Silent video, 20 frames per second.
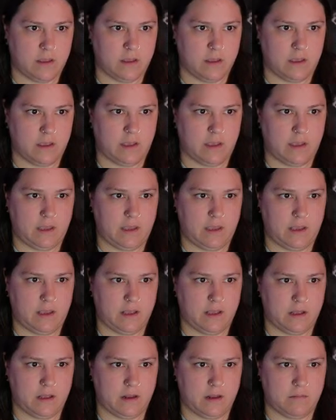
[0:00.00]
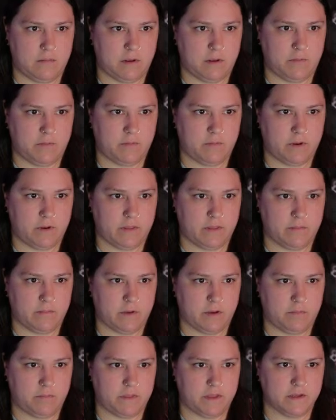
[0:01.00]
And maybe bring them
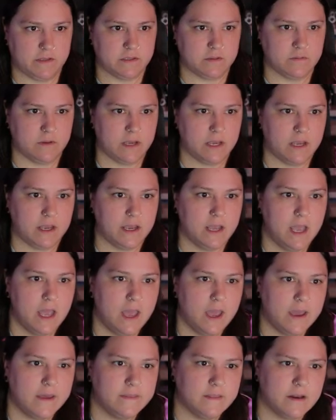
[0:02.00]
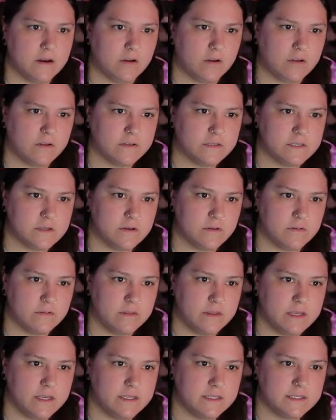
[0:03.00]
up this way. And then also
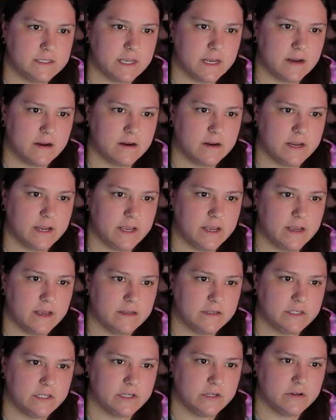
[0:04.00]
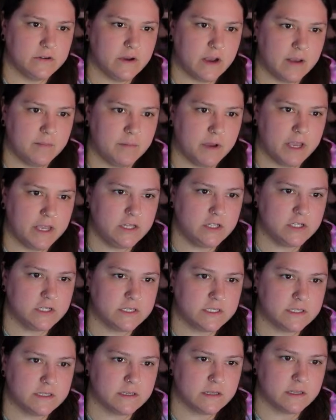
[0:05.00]
this area too. I might
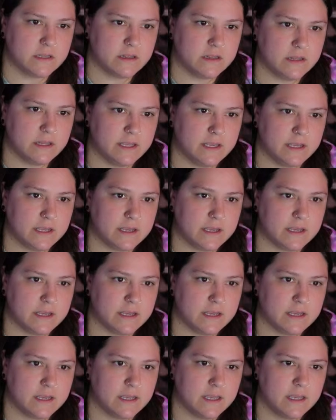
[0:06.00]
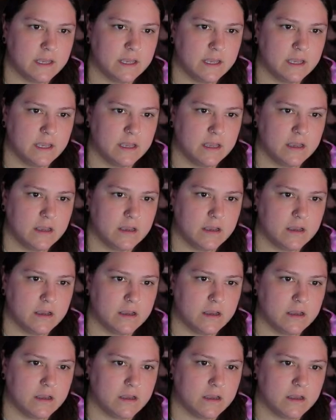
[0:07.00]
just click.
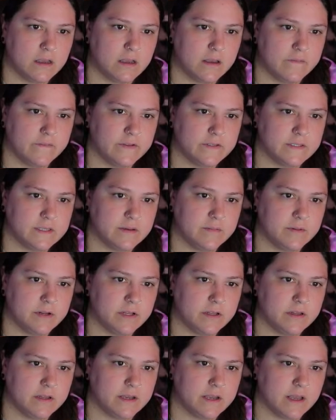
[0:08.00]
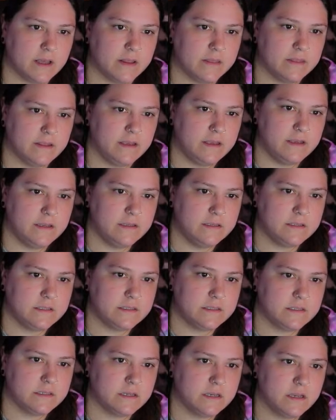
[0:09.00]
Obviously, I'm going to click on
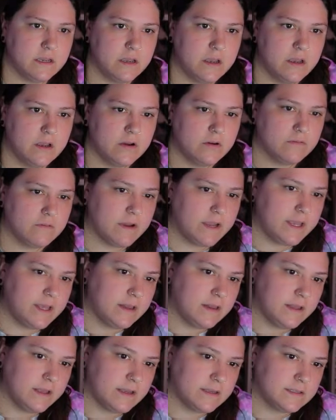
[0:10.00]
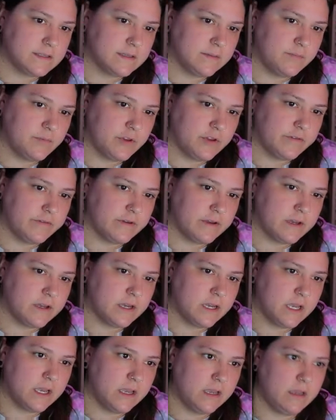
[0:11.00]
these. Right click,
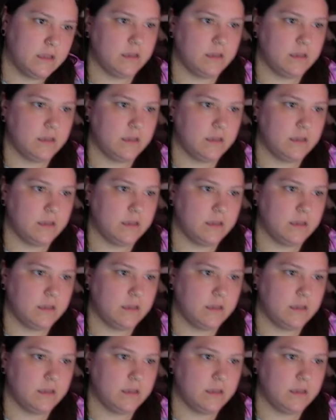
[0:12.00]
simplify.